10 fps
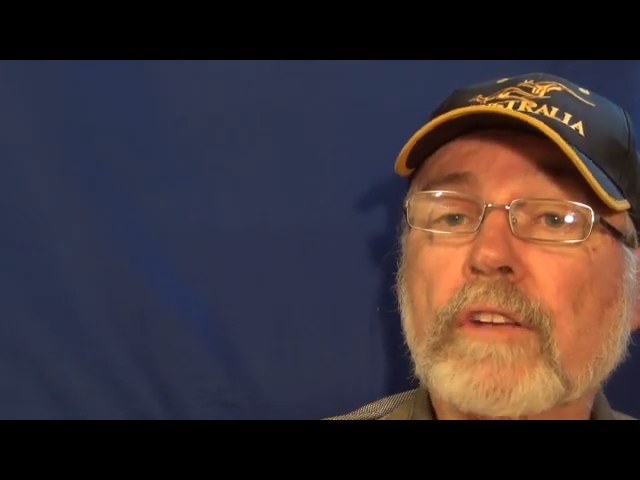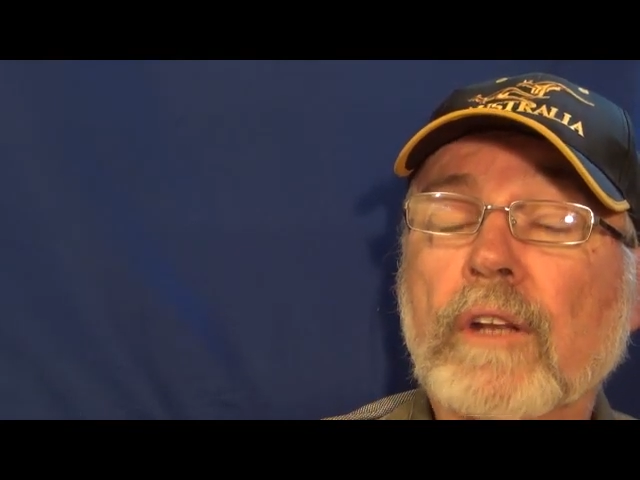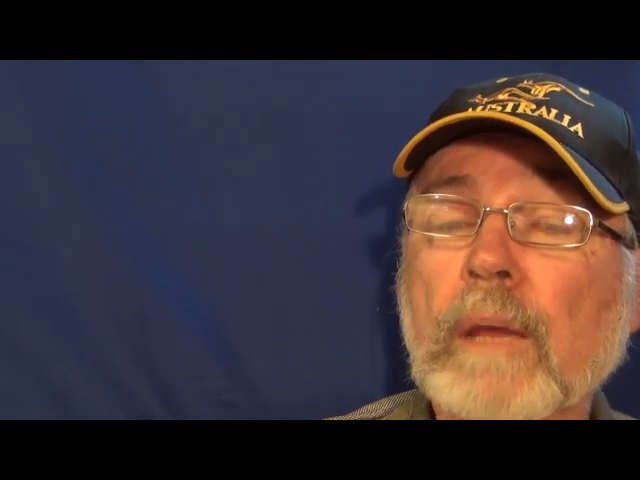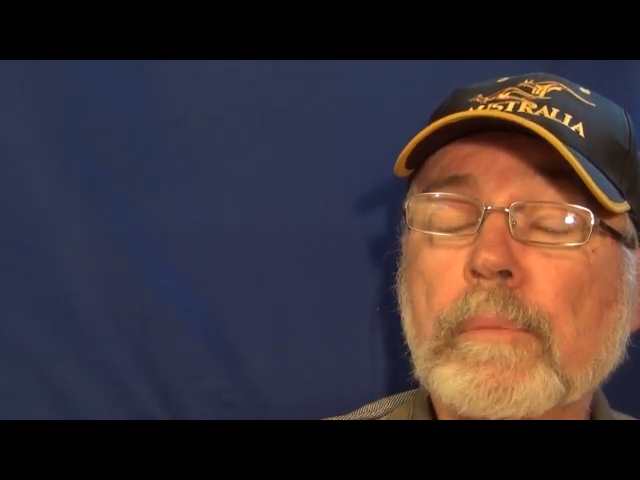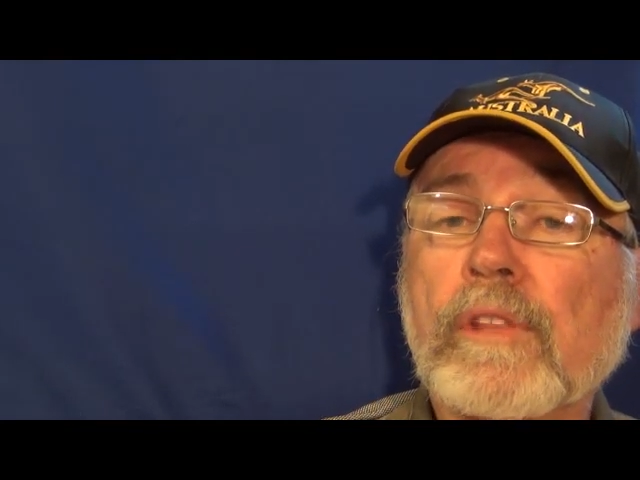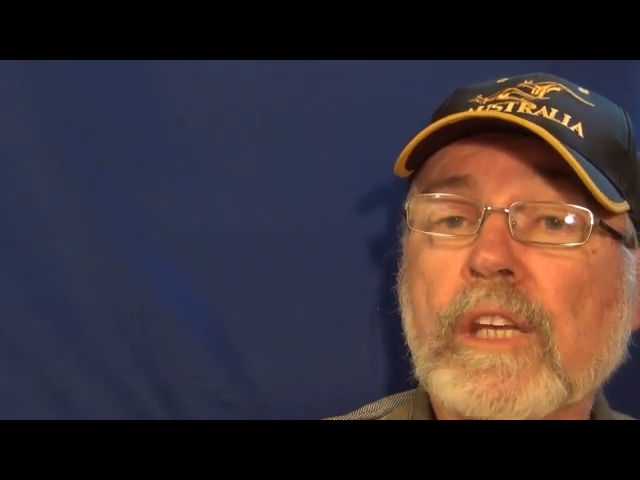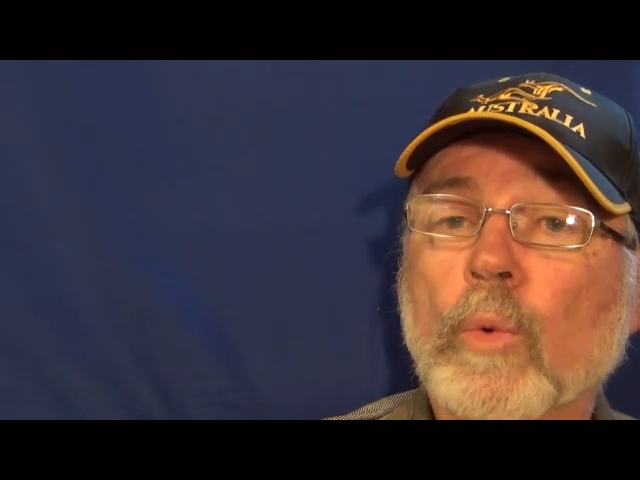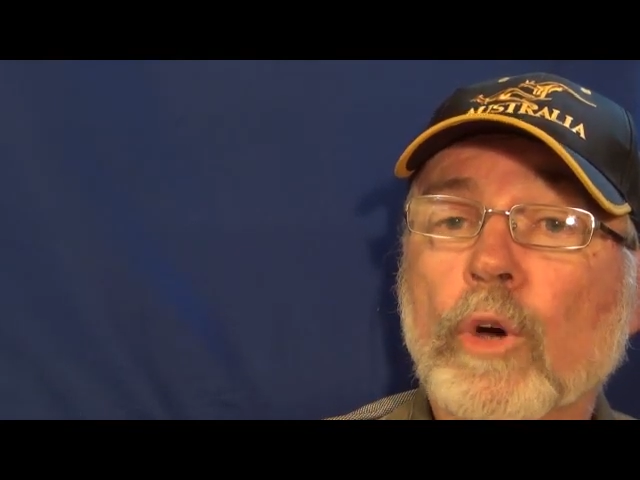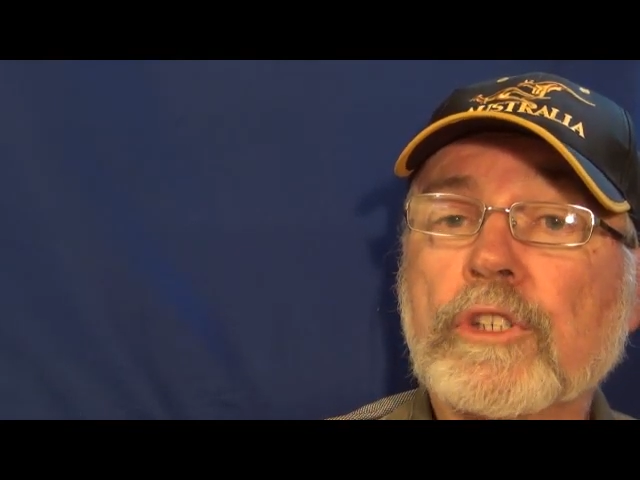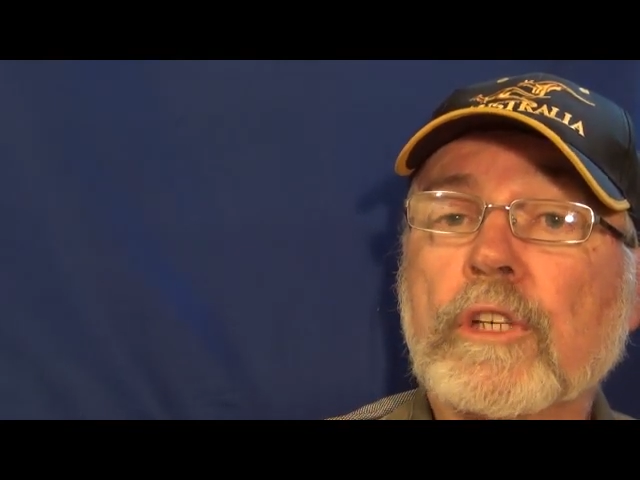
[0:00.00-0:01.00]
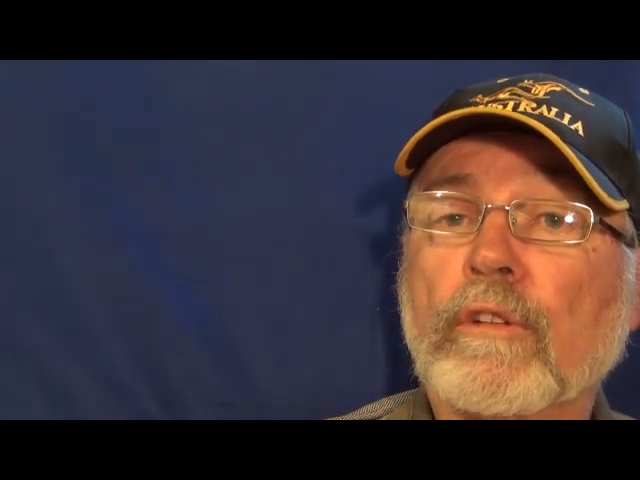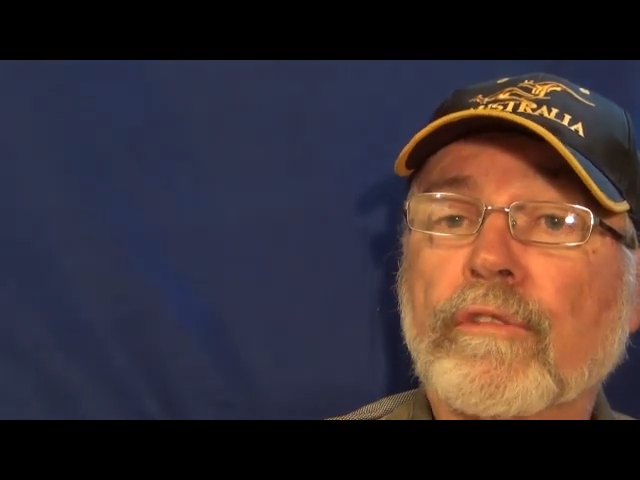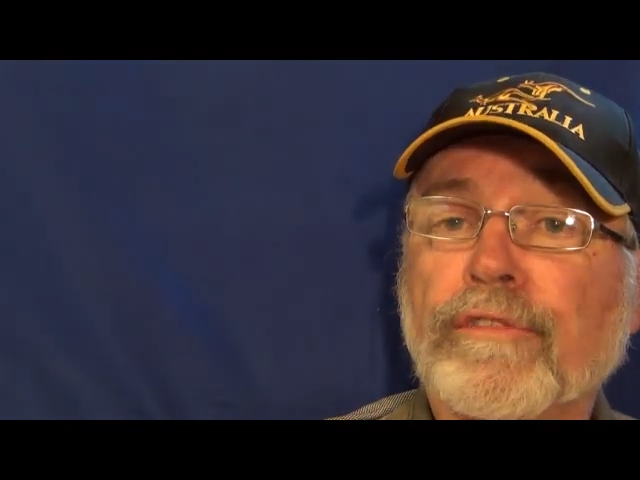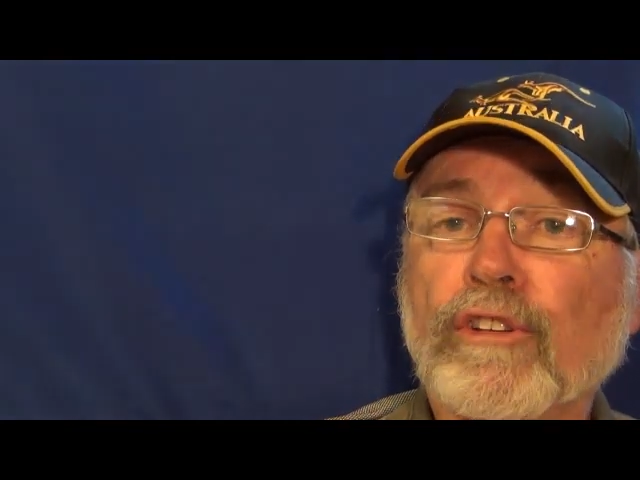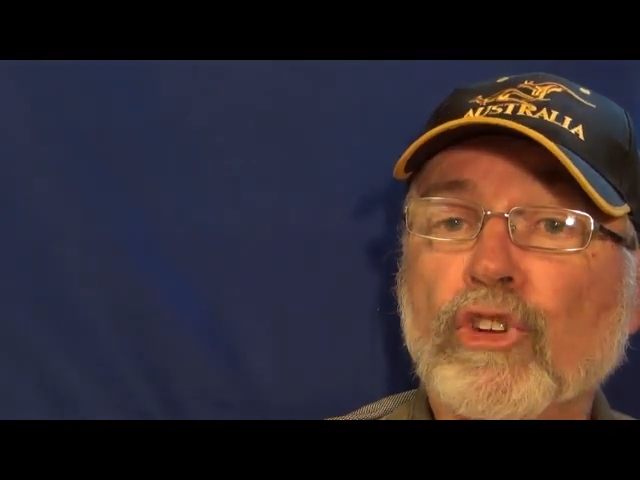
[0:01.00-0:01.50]
telepathy was
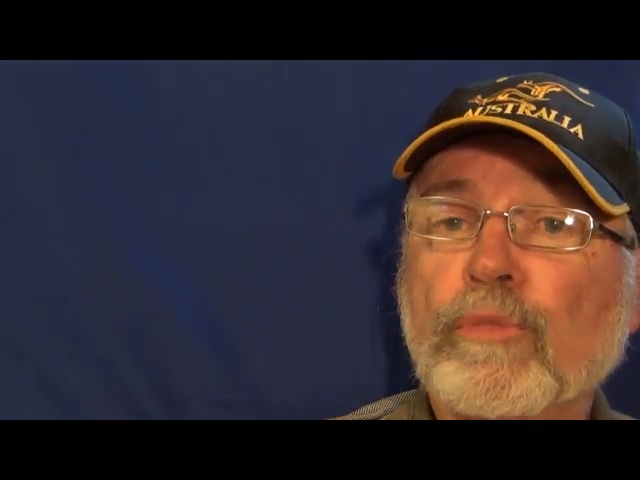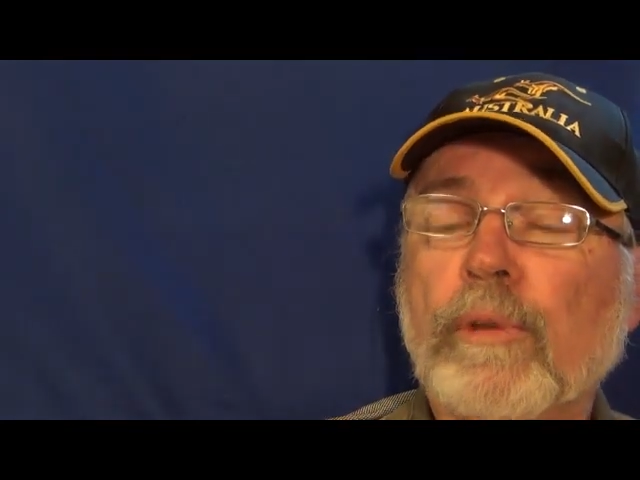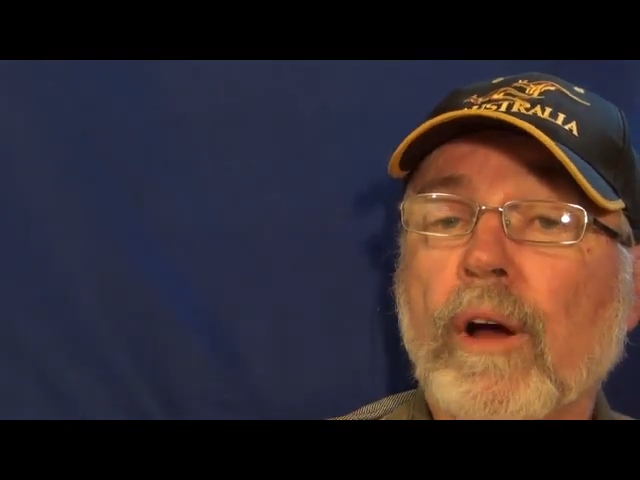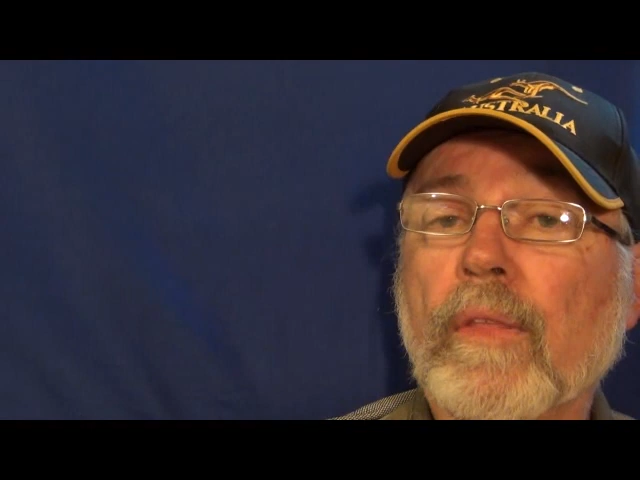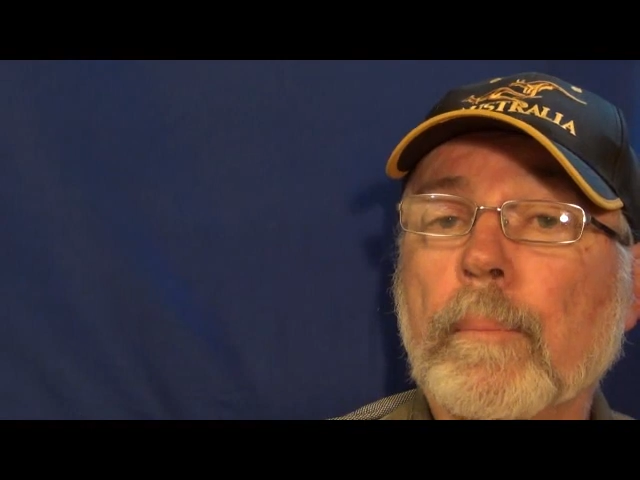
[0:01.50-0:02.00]
confirmed by the